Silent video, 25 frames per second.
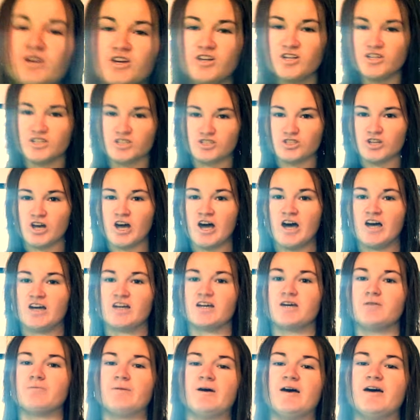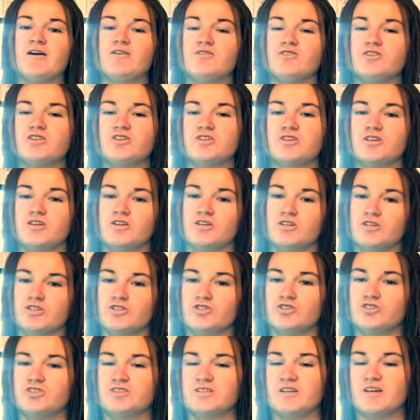going to talk about the
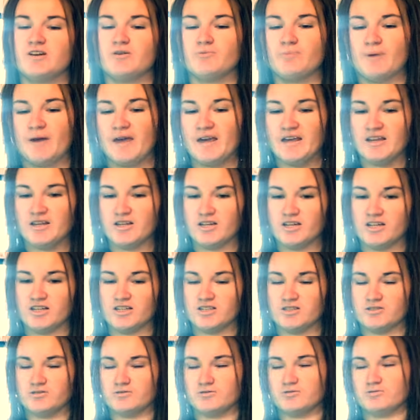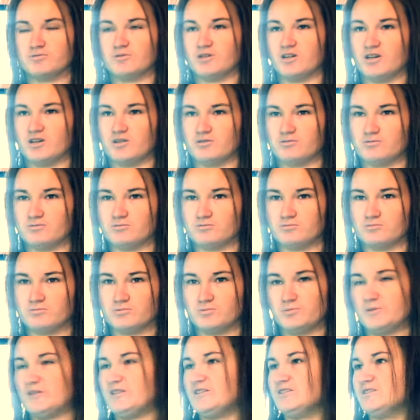Sarah Palin, well,
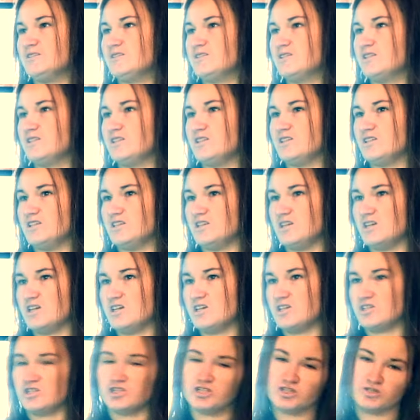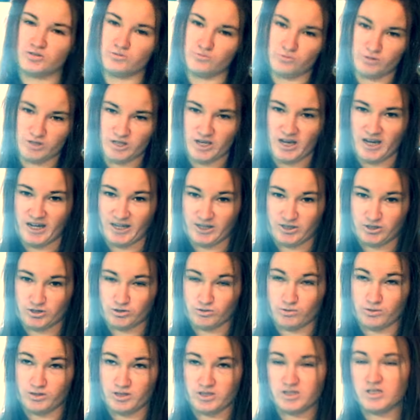we're basically going to react
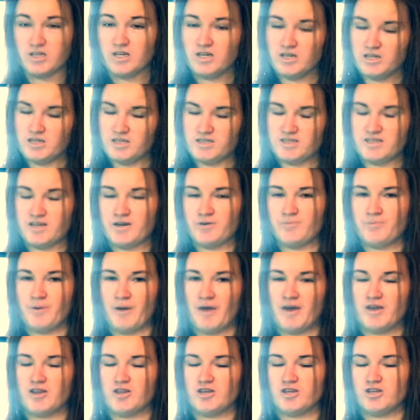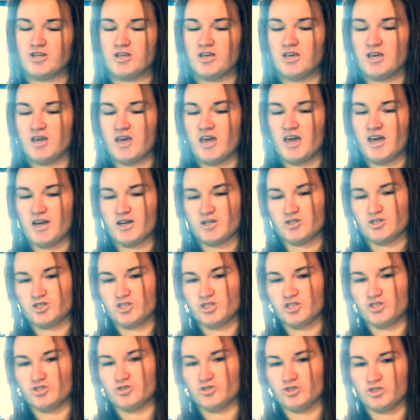to it. Sarah Palin actually
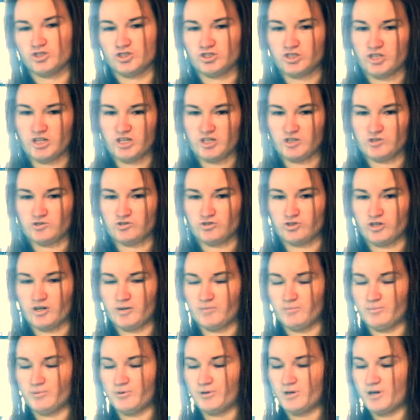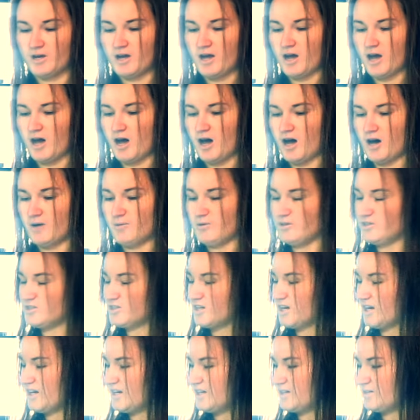endorsed Donald Trump. Um, it's
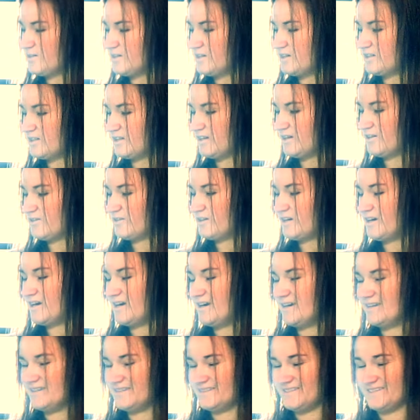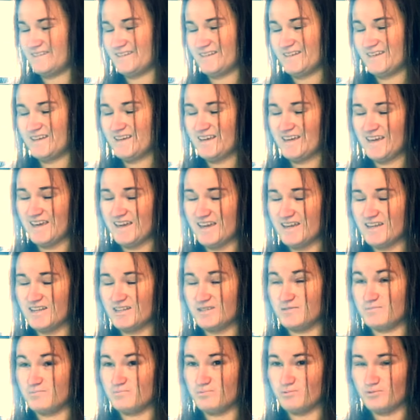kind of hilarious. It
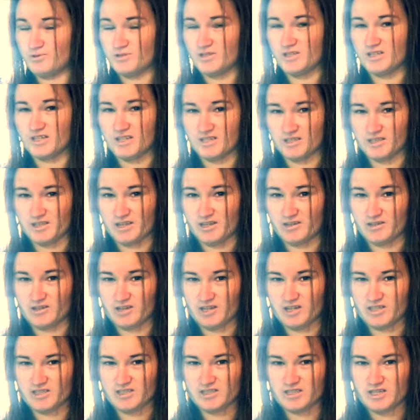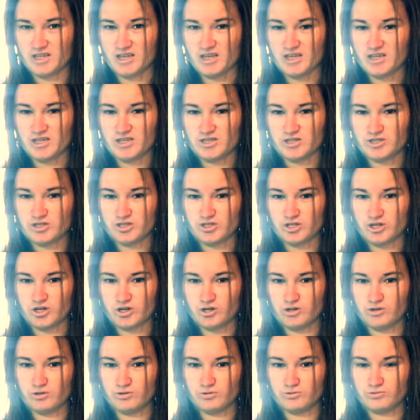is pretty hilarious.
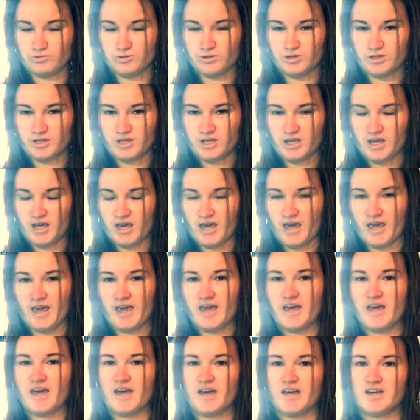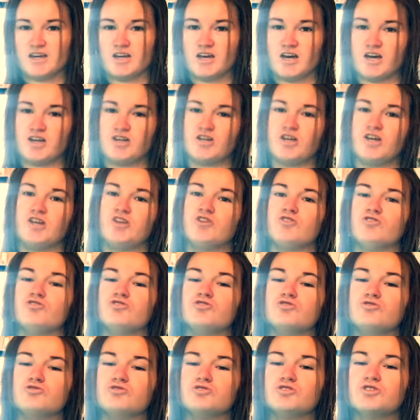So, and another
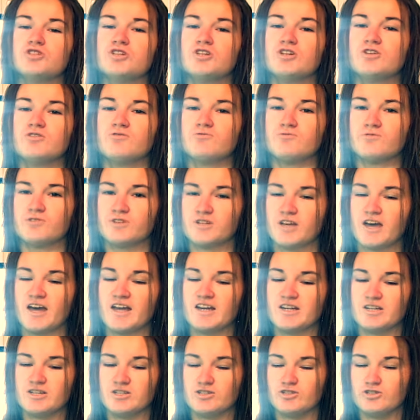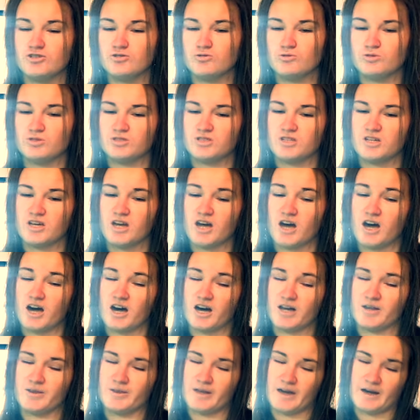news for that news
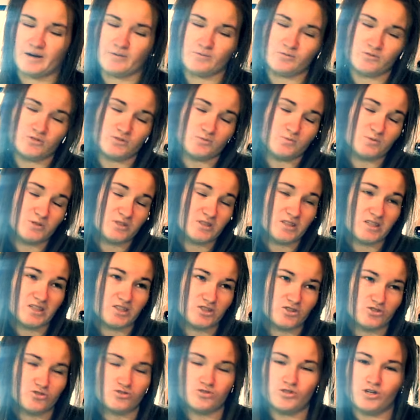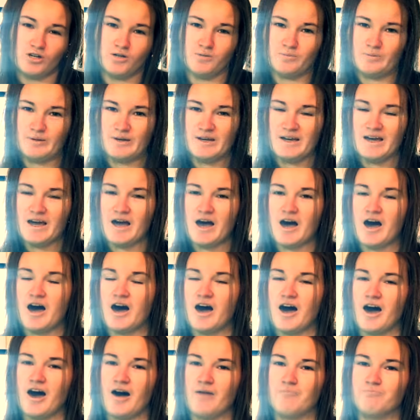on that was besides Trump.
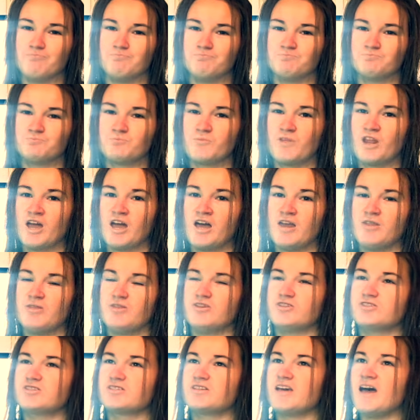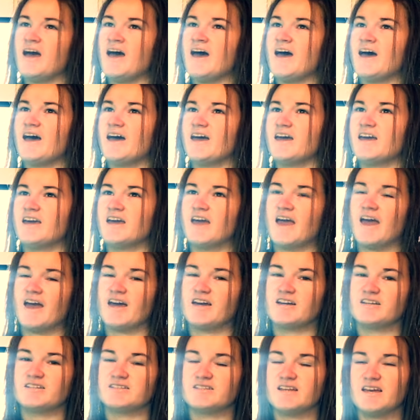Um, this
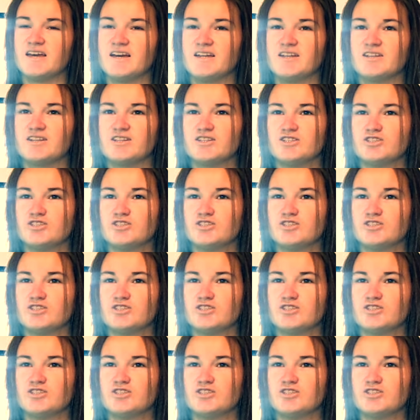guy exactly